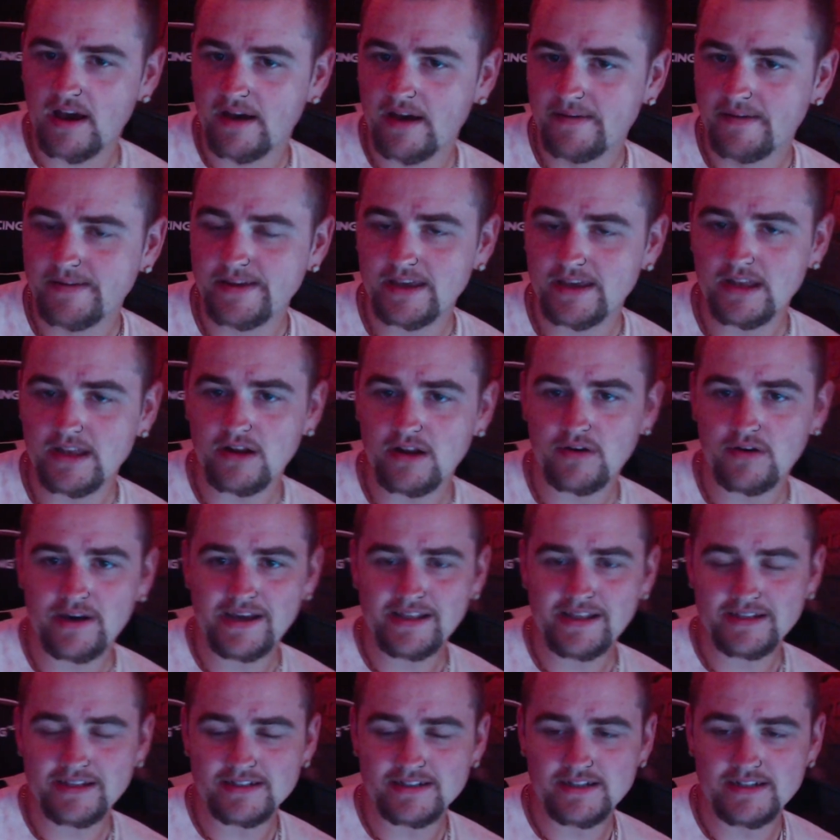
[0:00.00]

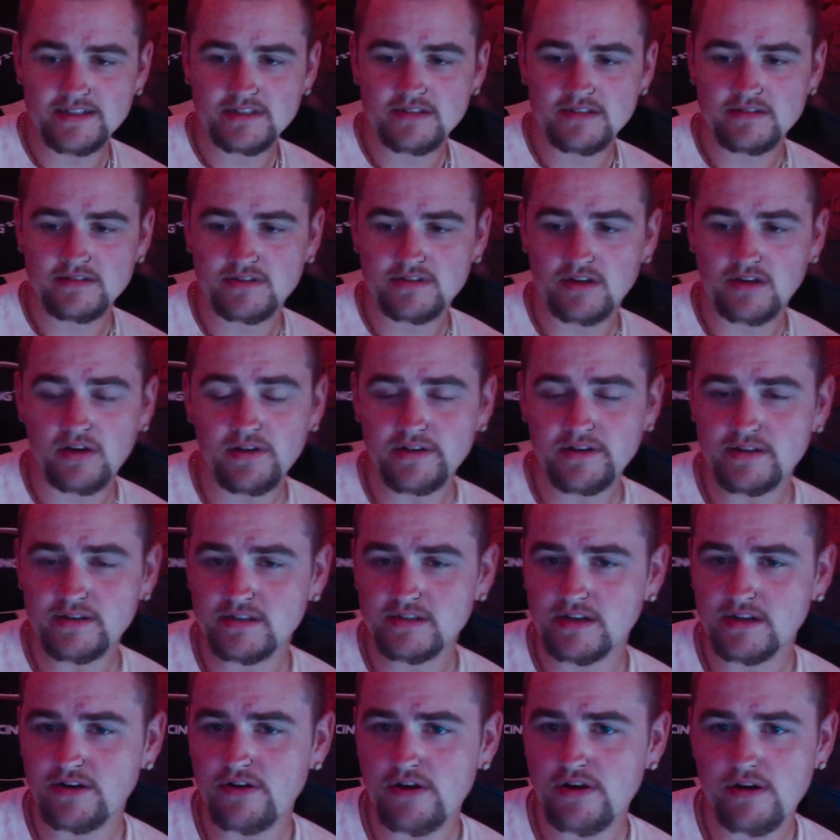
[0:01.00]
It's a solid
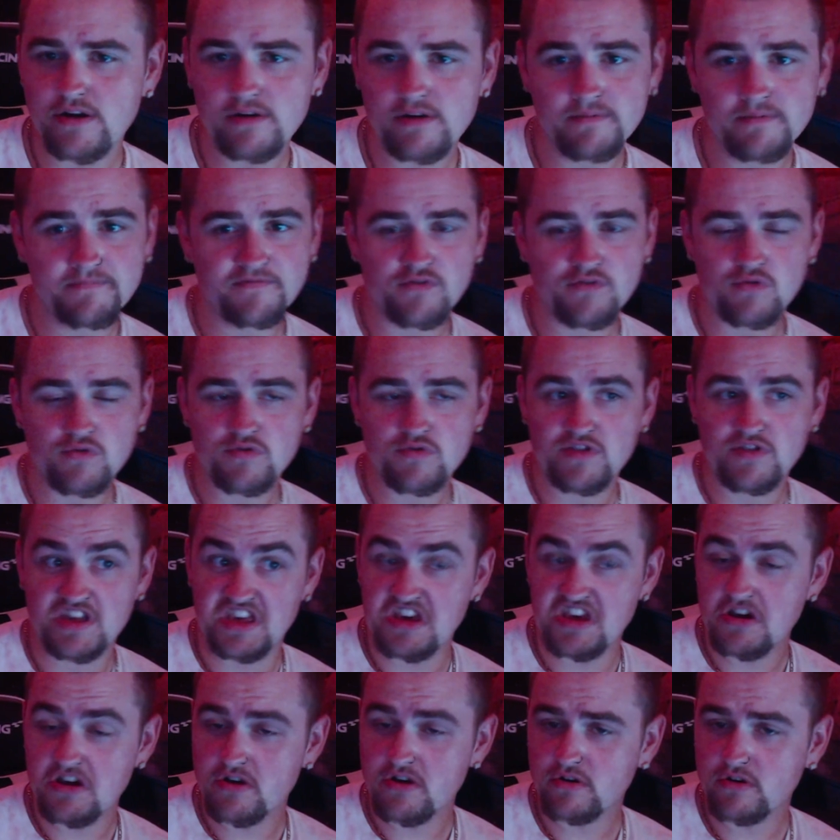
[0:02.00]
interior for the
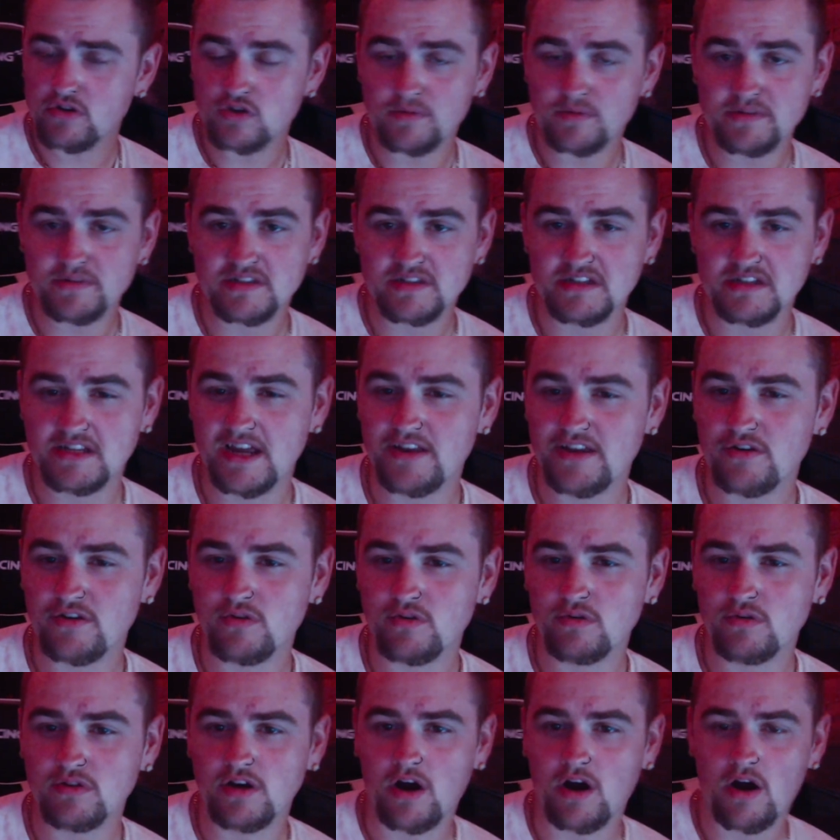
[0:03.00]
year. It's almost a
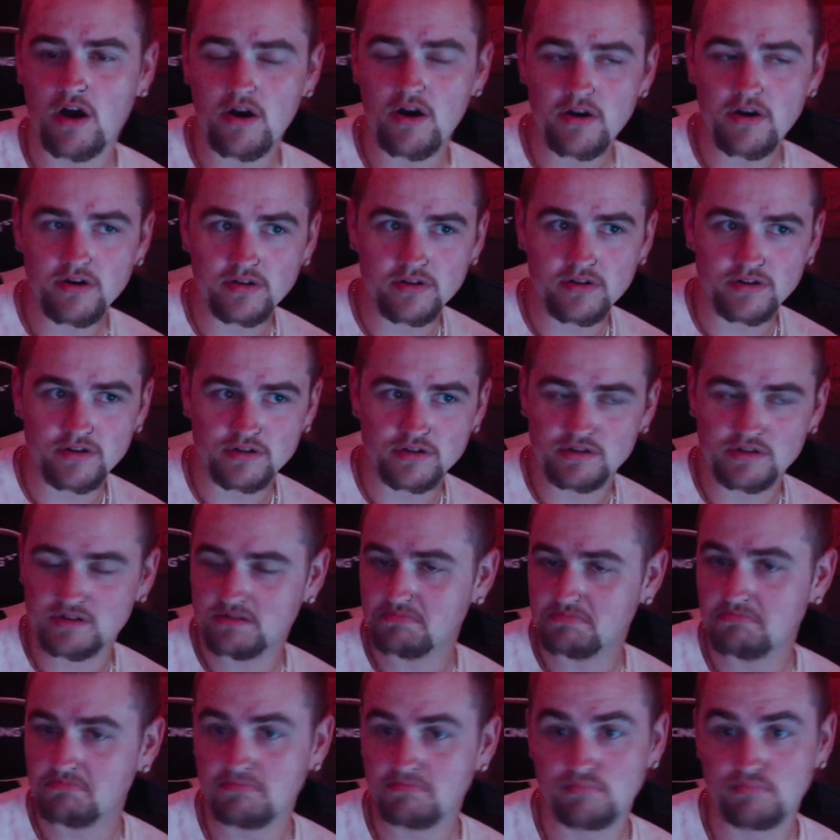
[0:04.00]
10-year-old car. It looks
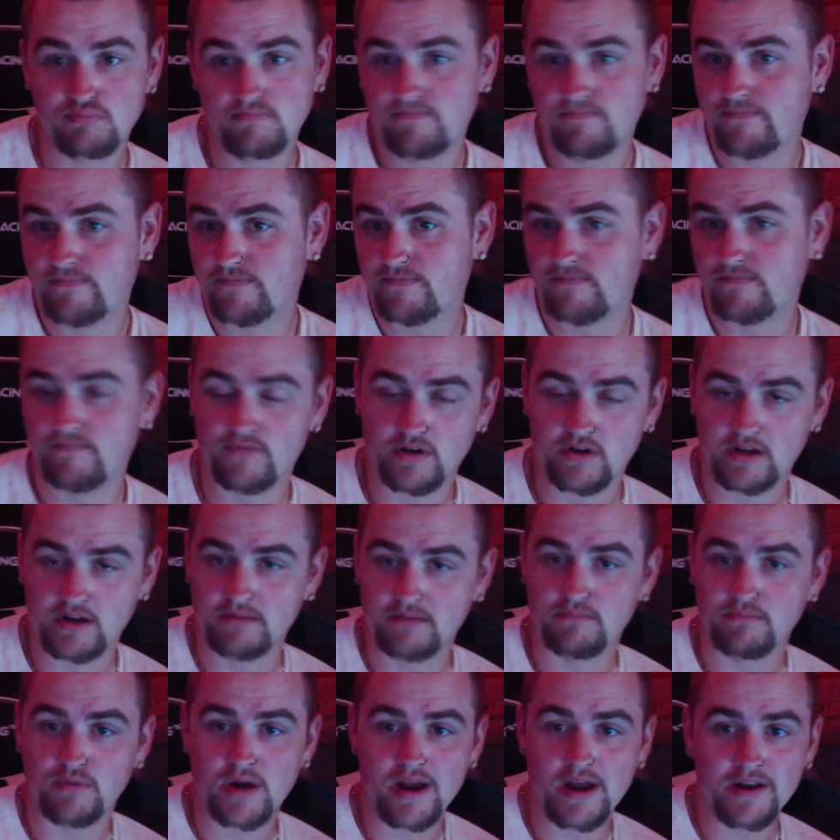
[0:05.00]

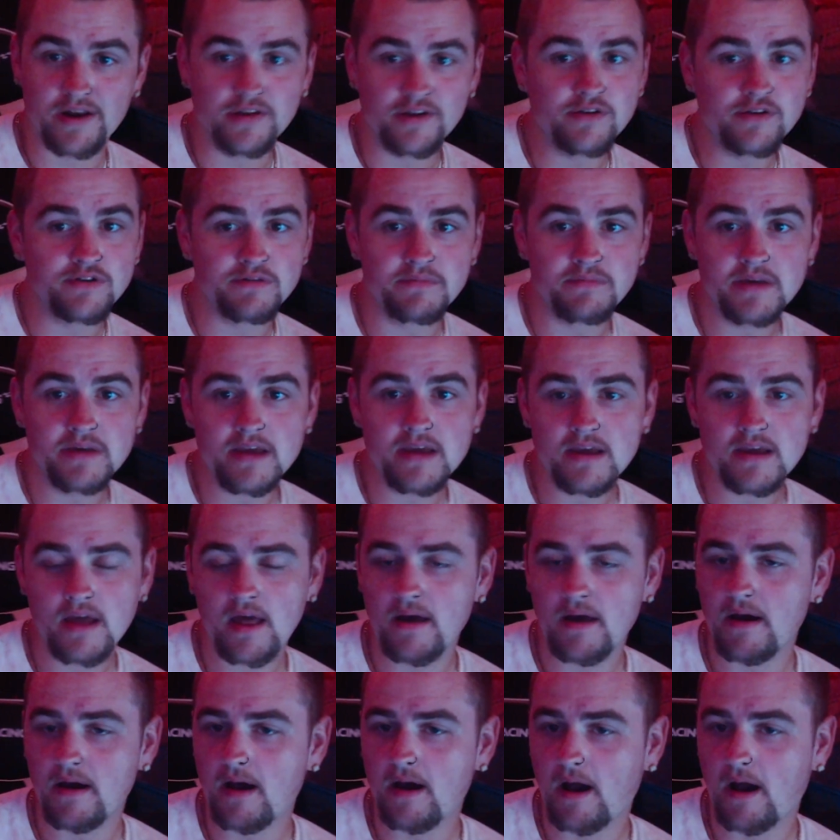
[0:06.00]
freaking brand new to me.
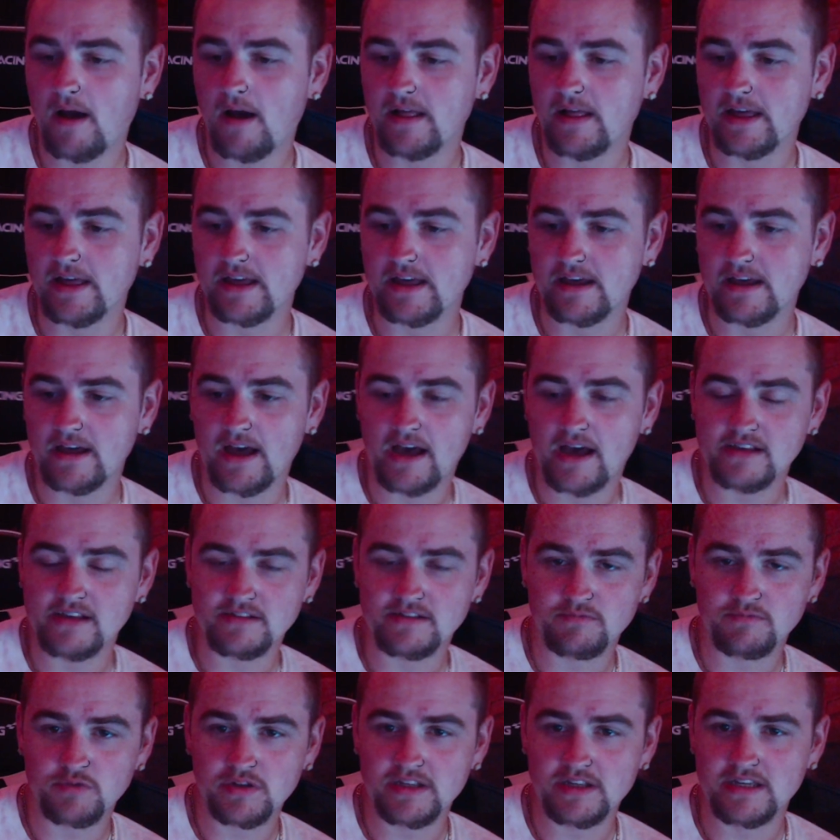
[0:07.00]
It
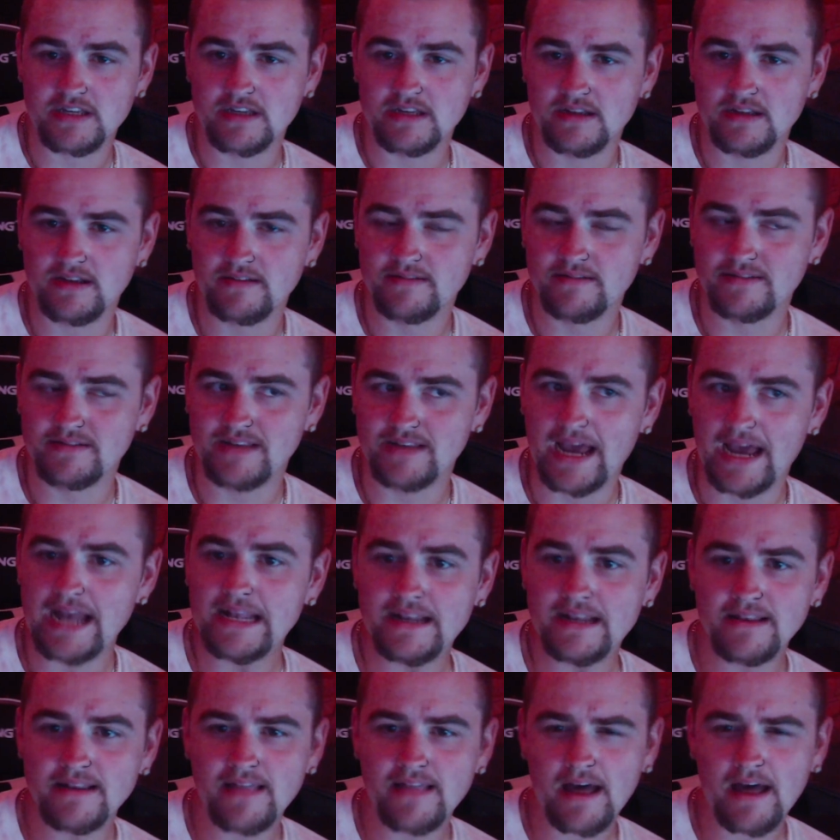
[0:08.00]
hasn't really
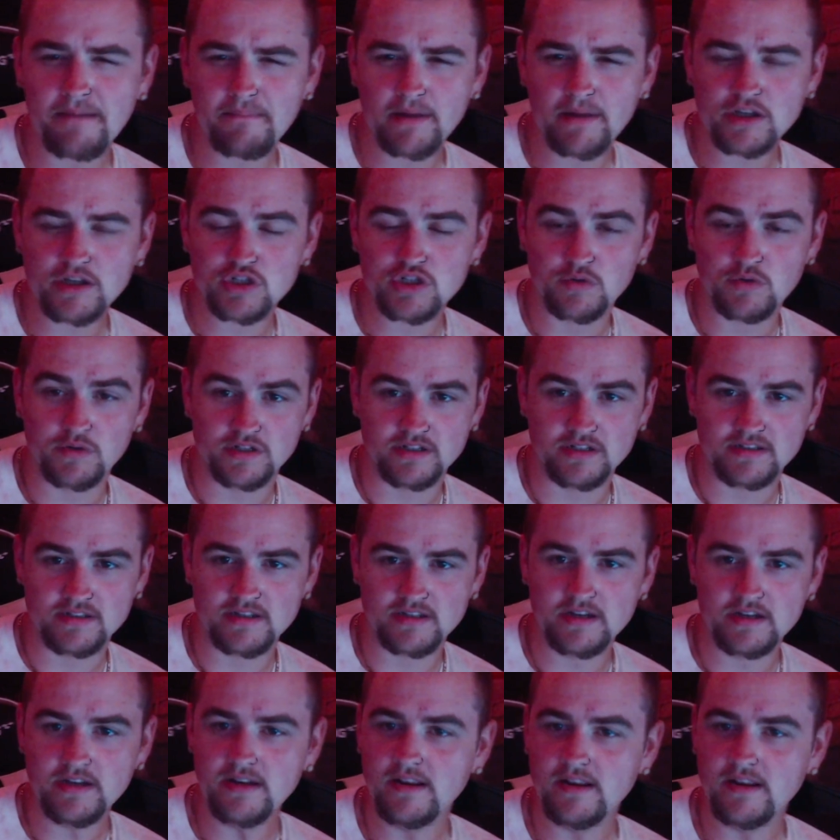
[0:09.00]
dated that much, which is good.